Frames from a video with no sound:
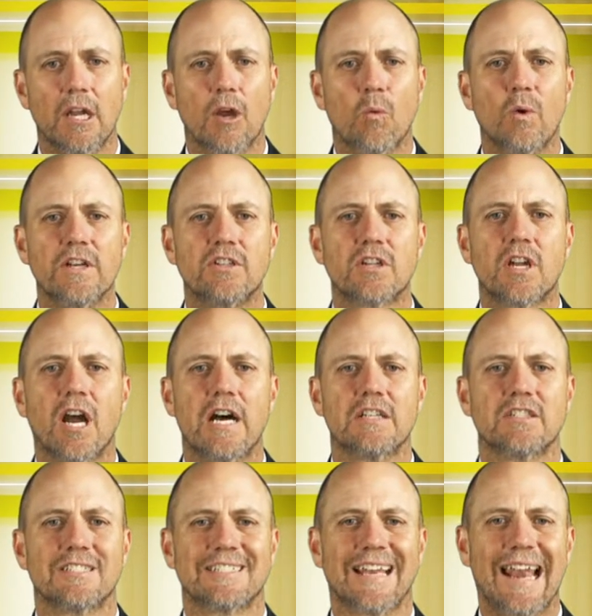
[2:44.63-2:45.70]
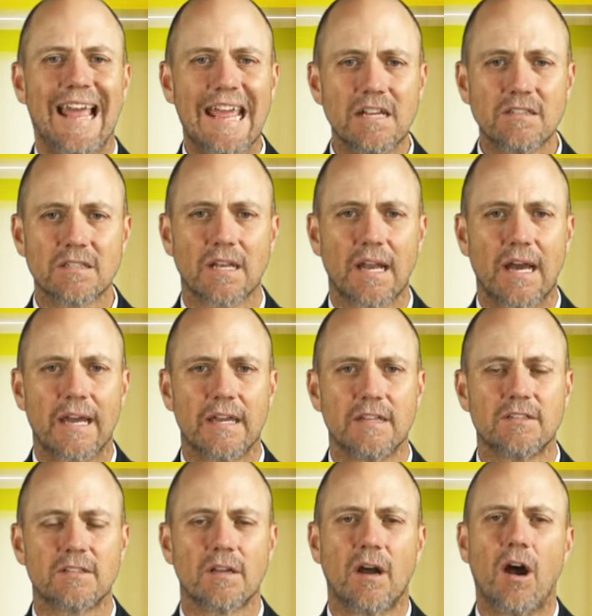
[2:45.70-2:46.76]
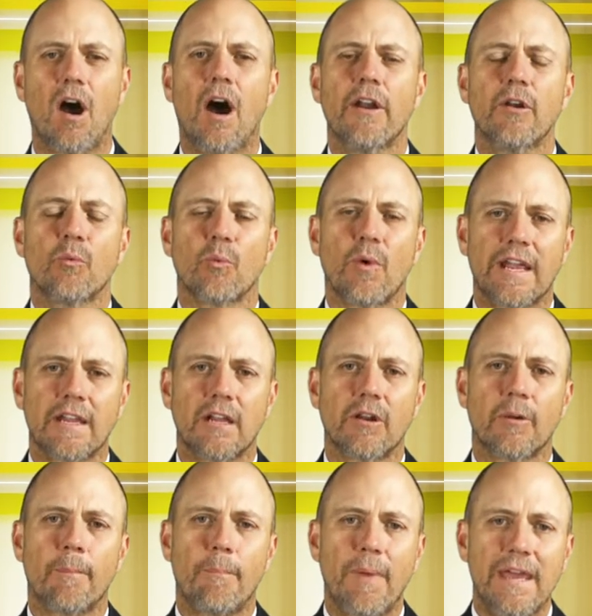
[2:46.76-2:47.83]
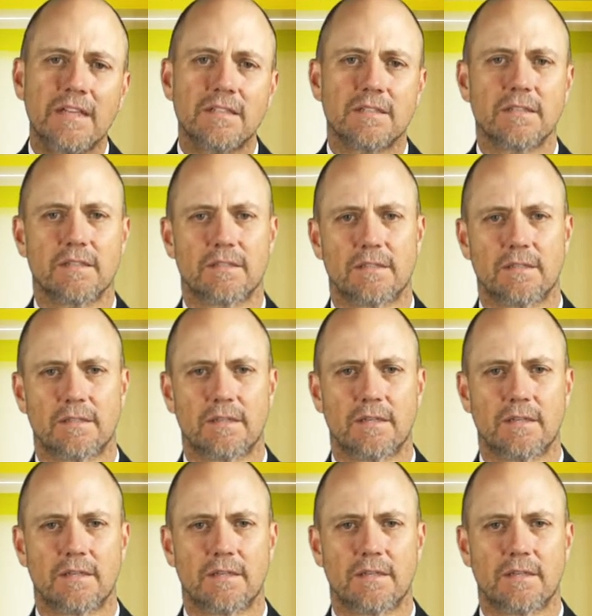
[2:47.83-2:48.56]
which causes landslides on a regular basis,